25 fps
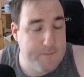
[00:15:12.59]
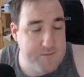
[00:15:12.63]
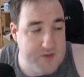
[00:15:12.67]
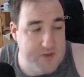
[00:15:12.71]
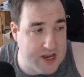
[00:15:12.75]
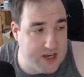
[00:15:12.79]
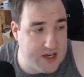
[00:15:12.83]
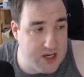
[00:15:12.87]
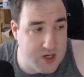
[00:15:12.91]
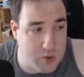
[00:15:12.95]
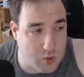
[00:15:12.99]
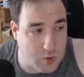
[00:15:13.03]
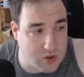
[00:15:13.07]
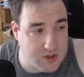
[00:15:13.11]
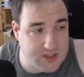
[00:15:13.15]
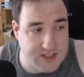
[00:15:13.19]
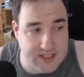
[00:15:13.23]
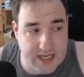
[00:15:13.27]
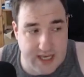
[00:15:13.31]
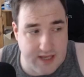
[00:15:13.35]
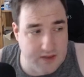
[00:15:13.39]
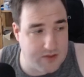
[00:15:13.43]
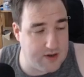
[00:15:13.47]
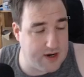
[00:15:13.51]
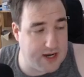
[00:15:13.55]
And you will
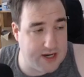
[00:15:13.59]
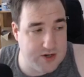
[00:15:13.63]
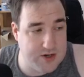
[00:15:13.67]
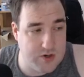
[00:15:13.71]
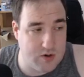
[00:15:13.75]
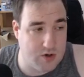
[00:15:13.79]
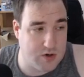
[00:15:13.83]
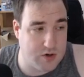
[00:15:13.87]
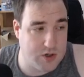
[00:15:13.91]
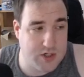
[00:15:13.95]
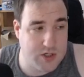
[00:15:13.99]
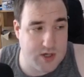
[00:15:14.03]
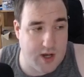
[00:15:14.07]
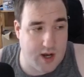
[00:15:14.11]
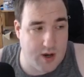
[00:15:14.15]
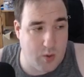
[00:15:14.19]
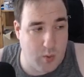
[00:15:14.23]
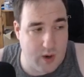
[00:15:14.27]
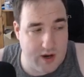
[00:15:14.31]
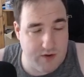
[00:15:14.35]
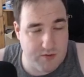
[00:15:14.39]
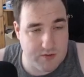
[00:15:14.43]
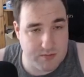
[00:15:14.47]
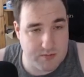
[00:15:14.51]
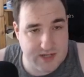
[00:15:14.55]
see that I do not shy
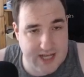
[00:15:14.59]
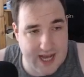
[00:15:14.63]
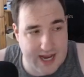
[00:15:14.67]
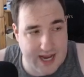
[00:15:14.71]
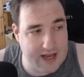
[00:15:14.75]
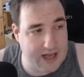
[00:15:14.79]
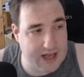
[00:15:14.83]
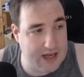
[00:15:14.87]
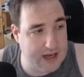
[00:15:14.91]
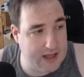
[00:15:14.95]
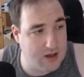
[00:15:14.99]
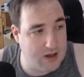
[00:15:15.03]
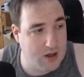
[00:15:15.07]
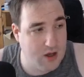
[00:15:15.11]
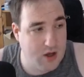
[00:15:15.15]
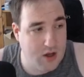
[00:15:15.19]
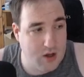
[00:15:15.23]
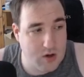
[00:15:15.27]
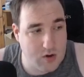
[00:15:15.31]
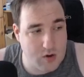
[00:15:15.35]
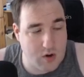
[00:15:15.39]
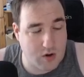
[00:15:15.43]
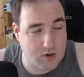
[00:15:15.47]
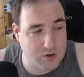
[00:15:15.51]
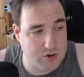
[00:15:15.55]
away from tackling
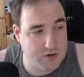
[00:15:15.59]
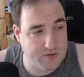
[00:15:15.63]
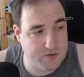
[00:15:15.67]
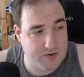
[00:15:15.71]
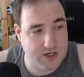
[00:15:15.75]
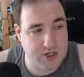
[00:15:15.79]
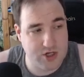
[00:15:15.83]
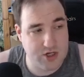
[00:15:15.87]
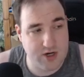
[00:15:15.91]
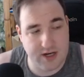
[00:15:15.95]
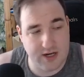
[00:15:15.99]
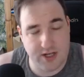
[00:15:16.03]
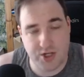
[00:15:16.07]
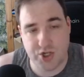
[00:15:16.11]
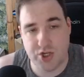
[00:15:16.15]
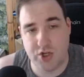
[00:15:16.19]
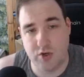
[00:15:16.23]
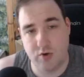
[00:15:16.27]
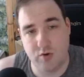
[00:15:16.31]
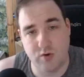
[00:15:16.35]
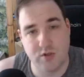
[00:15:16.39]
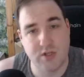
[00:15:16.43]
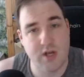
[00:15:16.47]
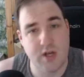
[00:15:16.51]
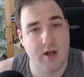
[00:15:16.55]
controversial
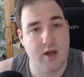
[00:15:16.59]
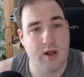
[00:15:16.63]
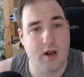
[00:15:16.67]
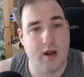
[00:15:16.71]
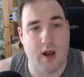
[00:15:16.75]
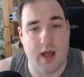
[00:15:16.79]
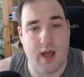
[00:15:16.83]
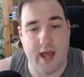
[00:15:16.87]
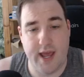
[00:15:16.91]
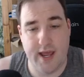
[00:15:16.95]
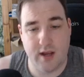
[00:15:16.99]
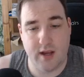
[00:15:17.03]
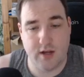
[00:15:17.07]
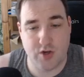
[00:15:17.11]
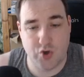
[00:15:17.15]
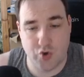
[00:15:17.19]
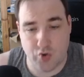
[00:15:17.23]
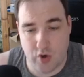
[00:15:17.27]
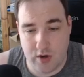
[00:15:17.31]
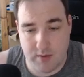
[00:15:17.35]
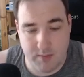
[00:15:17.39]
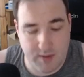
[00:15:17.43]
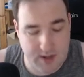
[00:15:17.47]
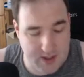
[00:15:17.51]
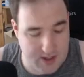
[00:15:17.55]
issues like
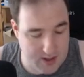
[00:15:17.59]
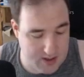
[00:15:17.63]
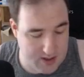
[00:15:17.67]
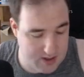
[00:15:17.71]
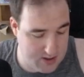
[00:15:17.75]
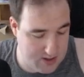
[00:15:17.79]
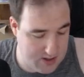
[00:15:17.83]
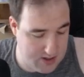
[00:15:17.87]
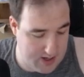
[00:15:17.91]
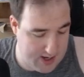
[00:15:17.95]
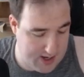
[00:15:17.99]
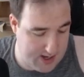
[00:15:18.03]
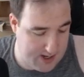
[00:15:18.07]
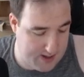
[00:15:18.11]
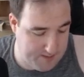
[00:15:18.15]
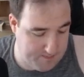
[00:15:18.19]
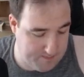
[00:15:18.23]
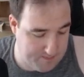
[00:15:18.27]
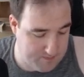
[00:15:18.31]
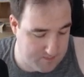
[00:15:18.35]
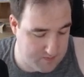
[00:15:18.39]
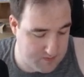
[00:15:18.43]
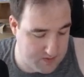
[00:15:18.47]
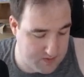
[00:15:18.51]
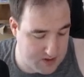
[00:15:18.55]
streamer
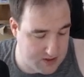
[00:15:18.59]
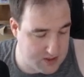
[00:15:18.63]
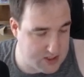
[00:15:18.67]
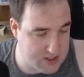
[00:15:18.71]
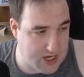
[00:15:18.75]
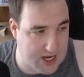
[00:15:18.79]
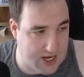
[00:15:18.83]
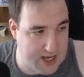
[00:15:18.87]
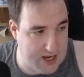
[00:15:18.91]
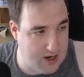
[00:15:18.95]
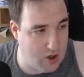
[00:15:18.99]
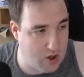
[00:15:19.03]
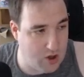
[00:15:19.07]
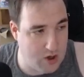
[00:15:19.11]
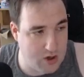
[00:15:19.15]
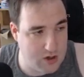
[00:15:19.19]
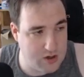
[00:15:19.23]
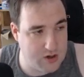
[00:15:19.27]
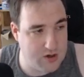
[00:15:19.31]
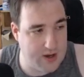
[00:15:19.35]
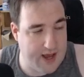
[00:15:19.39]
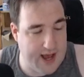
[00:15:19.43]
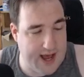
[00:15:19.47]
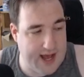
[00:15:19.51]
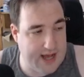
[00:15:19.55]
dialogue
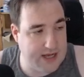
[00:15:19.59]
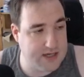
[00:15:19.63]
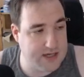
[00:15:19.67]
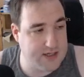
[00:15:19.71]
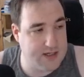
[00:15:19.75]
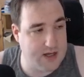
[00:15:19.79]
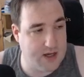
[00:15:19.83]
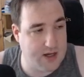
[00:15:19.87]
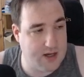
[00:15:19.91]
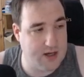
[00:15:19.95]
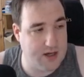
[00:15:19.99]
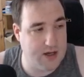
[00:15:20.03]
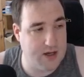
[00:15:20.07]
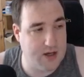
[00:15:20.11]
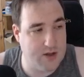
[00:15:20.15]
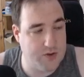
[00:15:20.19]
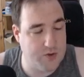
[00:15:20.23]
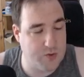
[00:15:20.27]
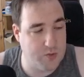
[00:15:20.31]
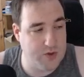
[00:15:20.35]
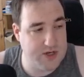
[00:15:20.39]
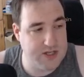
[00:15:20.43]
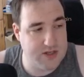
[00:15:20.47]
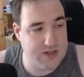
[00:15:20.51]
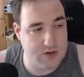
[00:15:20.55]
at the
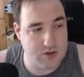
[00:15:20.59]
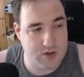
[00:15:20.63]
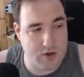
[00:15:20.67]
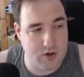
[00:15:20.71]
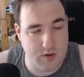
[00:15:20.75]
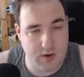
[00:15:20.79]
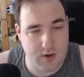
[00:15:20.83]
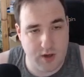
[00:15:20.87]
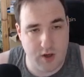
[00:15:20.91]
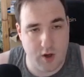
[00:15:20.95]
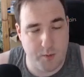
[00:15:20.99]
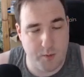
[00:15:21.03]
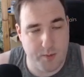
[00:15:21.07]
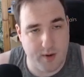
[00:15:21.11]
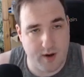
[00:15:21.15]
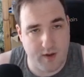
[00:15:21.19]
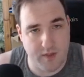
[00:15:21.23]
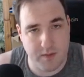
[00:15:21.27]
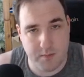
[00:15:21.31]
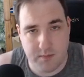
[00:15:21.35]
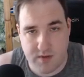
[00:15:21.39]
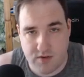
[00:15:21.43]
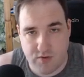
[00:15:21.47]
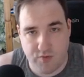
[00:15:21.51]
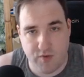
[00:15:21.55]
recent Tokyo part
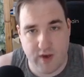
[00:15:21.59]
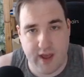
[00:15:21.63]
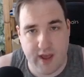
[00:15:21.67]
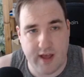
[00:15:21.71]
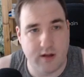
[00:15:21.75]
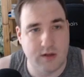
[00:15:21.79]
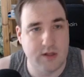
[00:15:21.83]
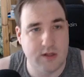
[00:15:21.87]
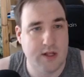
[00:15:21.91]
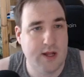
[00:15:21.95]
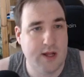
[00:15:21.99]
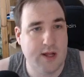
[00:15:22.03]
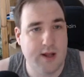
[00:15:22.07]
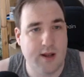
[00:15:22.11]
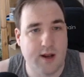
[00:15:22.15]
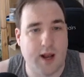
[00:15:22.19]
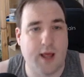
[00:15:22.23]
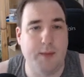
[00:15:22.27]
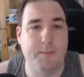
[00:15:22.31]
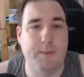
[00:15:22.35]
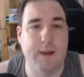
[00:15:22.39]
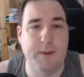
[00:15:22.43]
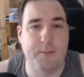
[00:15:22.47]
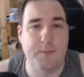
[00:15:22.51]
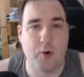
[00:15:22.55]
of the Mistveil,
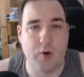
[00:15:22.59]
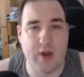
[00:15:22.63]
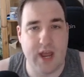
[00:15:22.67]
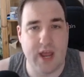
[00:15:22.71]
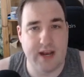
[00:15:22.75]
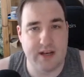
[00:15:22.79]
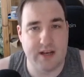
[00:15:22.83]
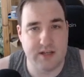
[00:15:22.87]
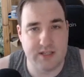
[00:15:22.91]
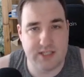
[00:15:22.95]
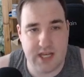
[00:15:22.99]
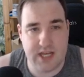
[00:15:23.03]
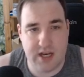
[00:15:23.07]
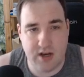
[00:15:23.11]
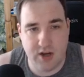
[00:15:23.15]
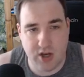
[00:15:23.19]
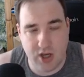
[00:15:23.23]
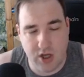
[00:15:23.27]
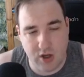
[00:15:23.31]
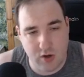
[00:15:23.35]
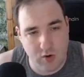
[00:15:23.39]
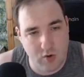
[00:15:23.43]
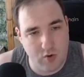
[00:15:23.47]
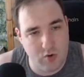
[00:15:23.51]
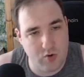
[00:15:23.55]
like people getting
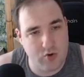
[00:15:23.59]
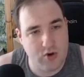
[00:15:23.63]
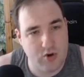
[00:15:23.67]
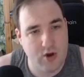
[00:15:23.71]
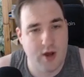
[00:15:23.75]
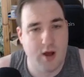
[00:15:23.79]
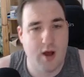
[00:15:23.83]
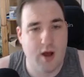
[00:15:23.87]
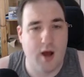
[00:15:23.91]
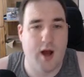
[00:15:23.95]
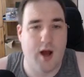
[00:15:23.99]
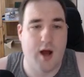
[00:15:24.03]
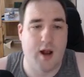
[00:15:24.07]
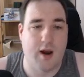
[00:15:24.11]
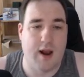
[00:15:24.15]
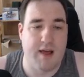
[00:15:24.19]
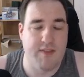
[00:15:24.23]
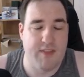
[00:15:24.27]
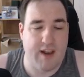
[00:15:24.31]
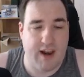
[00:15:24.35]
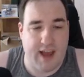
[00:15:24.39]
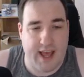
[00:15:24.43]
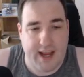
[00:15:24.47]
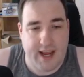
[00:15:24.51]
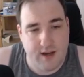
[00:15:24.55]
DQ'd, like
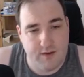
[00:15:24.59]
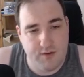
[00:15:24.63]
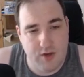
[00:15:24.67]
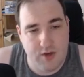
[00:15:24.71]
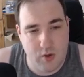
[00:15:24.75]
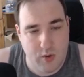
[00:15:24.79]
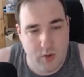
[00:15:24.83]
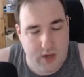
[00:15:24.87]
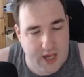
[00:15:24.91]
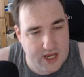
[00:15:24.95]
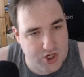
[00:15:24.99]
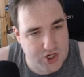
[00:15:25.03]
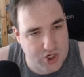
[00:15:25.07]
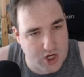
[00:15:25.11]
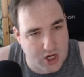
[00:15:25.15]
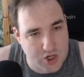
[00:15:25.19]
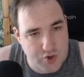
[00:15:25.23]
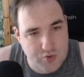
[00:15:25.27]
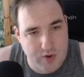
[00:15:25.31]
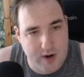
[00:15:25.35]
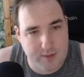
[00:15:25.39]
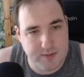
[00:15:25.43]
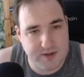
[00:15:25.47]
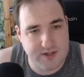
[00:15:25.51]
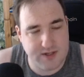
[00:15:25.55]
the lack of UK judge
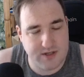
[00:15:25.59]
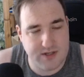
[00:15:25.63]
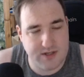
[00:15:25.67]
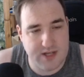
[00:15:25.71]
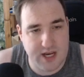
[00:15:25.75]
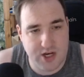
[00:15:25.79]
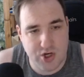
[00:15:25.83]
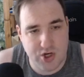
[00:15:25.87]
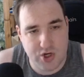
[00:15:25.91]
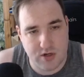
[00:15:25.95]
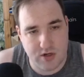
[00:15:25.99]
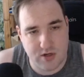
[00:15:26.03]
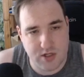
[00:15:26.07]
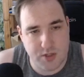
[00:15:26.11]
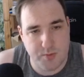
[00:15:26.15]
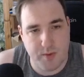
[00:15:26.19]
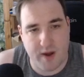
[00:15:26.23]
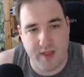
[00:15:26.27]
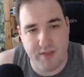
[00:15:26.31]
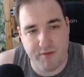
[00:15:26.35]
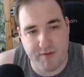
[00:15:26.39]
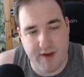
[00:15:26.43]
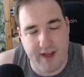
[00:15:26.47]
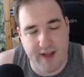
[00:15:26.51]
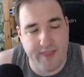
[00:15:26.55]
representation, despite
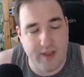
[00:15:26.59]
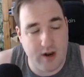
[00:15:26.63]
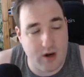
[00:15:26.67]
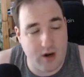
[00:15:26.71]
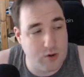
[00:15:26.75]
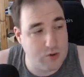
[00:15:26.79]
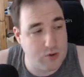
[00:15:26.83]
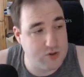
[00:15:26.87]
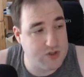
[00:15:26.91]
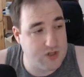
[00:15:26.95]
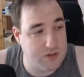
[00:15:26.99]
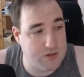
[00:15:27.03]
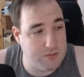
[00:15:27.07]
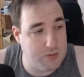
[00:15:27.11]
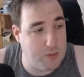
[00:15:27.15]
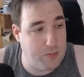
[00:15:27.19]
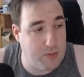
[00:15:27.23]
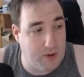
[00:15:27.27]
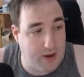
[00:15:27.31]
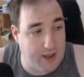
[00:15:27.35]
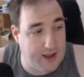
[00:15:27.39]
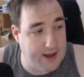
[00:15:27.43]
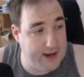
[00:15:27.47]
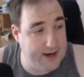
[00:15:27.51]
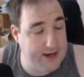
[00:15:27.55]
the fact that loads of them
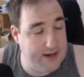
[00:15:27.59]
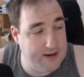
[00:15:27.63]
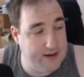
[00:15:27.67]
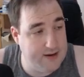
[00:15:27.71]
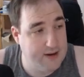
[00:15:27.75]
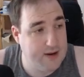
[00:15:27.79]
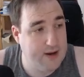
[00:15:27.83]
applied